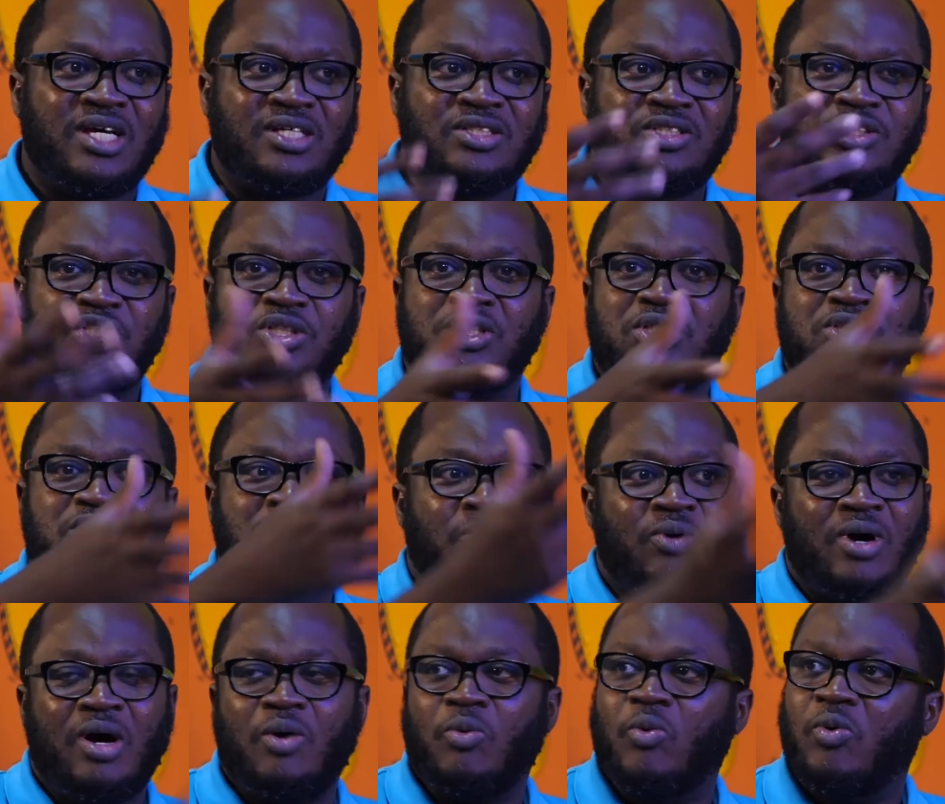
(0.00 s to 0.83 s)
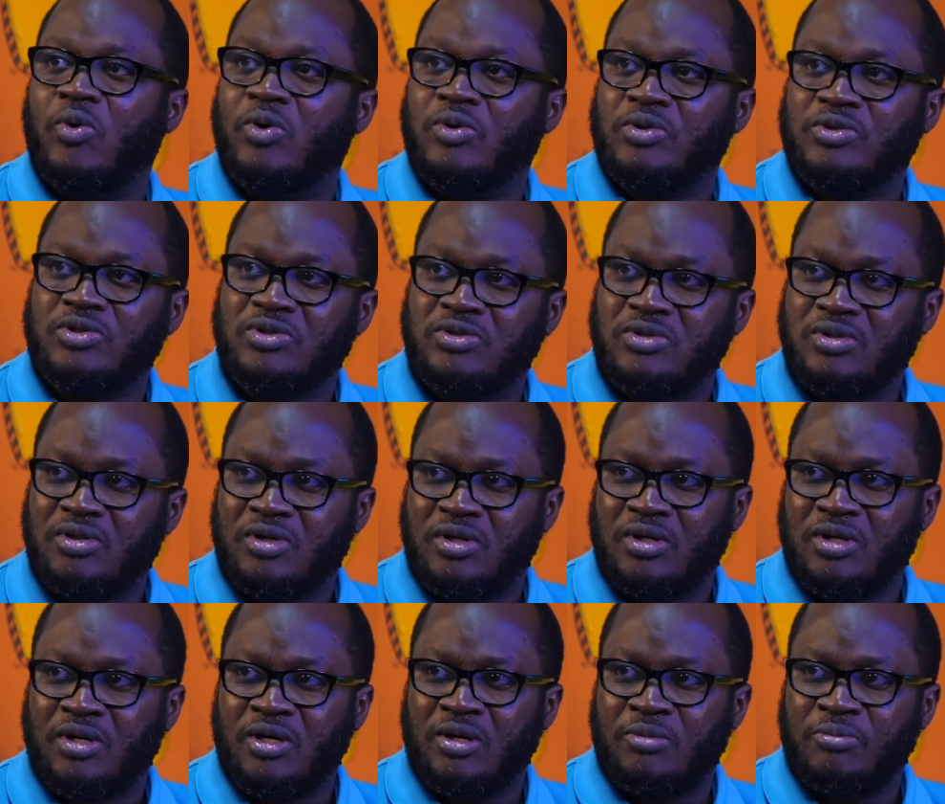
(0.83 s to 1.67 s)
and change our world.
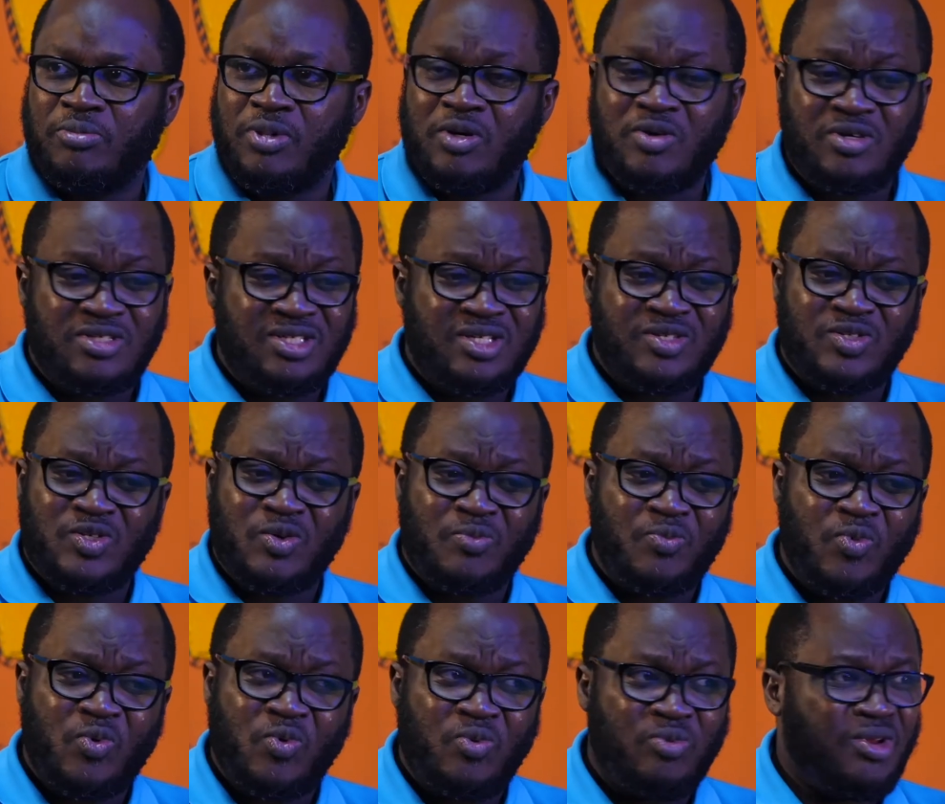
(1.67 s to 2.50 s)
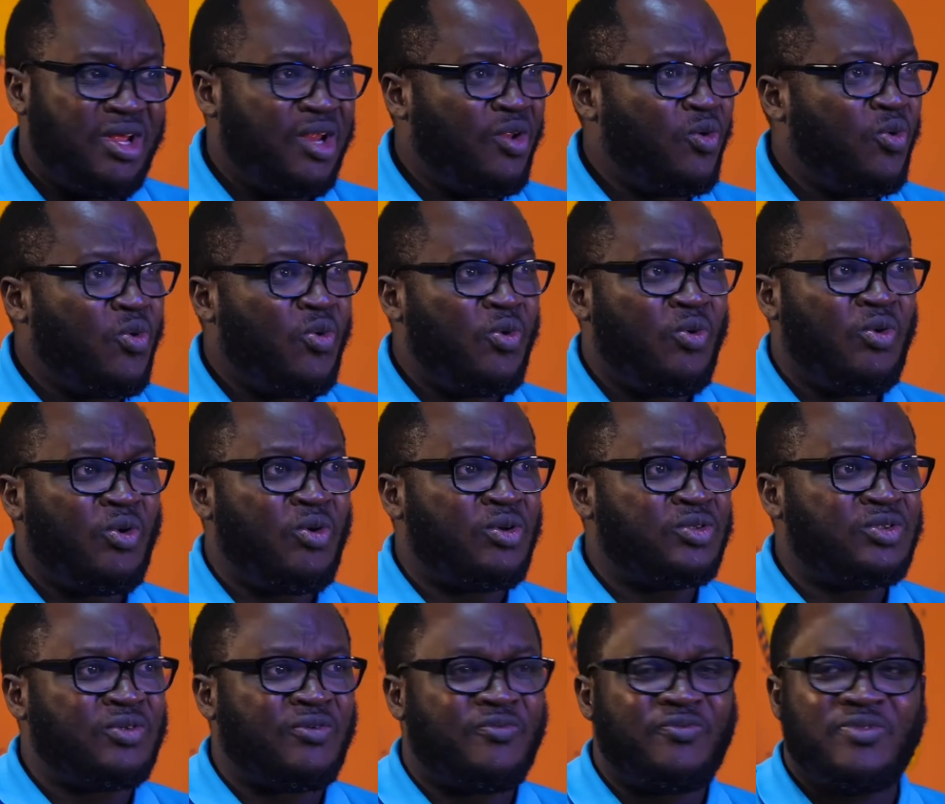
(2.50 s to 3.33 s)
Because there's some a whole
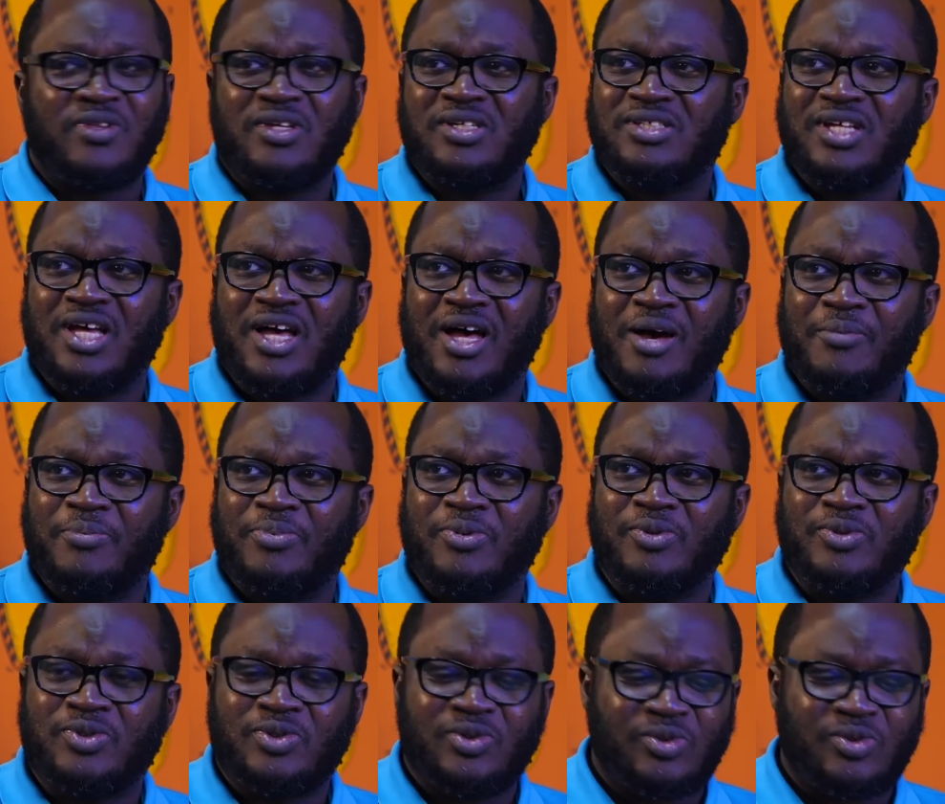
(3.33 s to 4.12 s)
lot of things that happen.